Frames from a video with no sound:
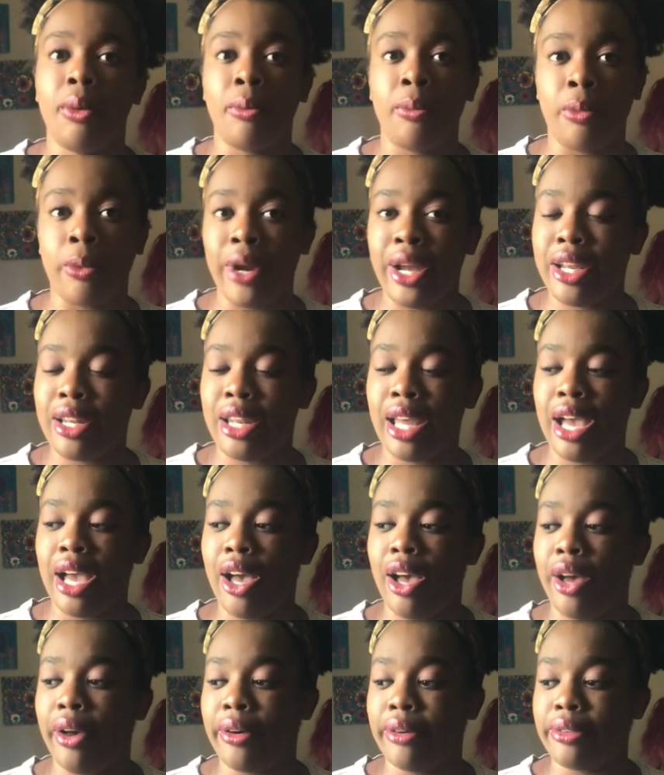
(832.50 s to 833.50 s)

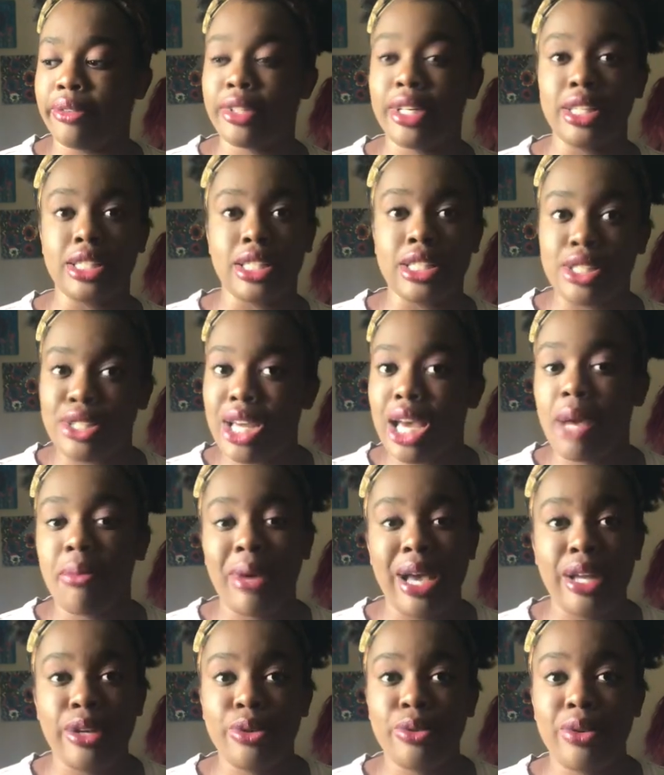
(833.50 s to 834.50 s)
breakdown, because the job
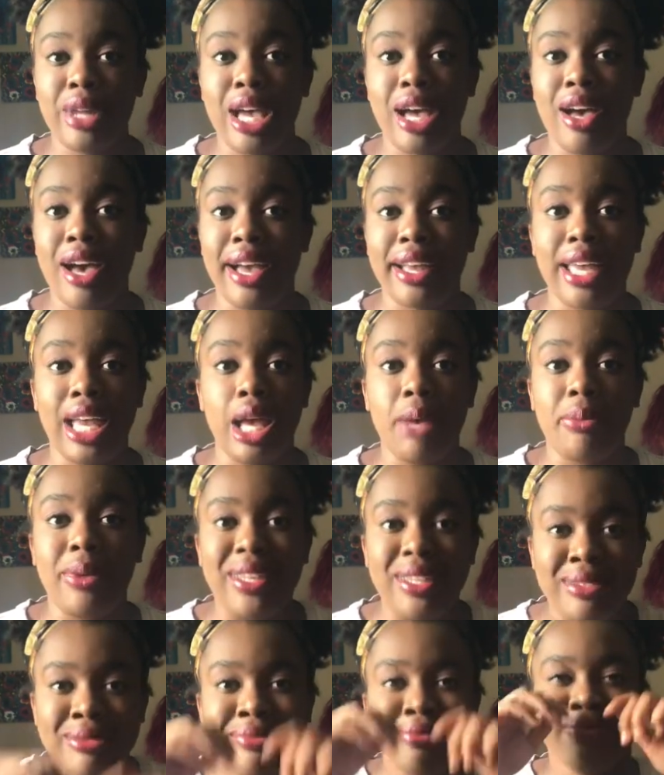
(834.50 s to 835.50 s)
I do now, I can't
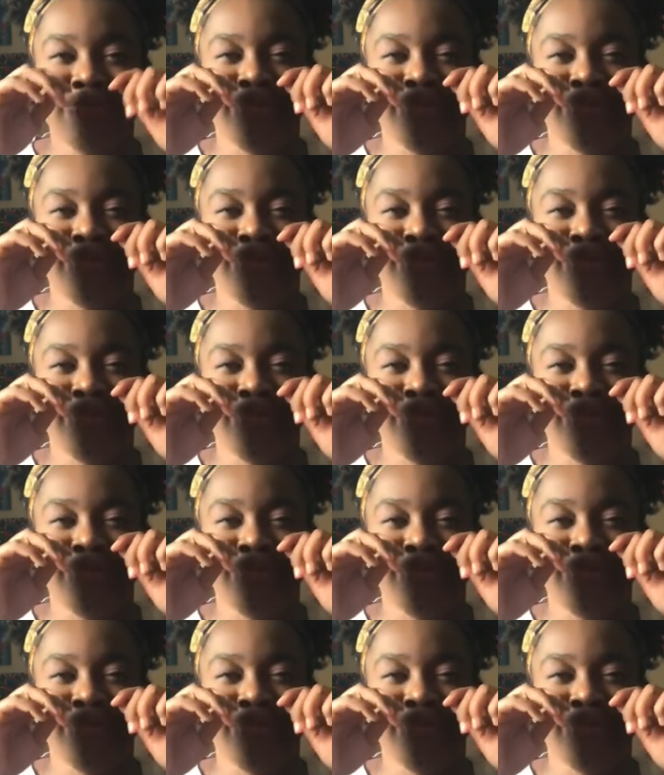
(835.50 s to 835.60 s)
be